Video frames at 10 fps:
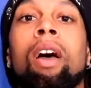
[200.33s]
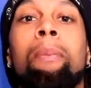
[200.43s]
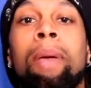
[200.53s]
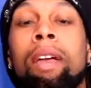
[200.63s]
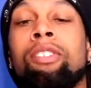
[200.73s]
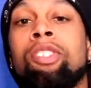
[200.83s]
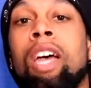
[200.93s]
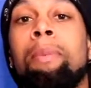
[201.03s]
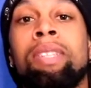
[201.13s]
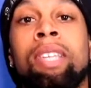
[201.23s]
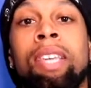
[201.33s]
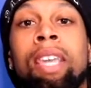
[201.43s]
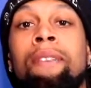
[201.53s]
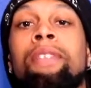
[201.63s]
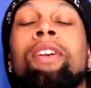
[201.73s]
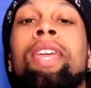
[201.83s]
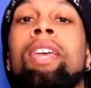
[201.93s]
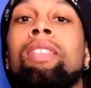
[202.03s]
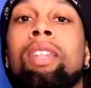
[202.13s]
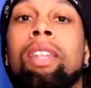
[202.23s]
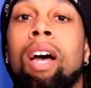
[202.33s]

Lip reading: A parent's job is to give their kid the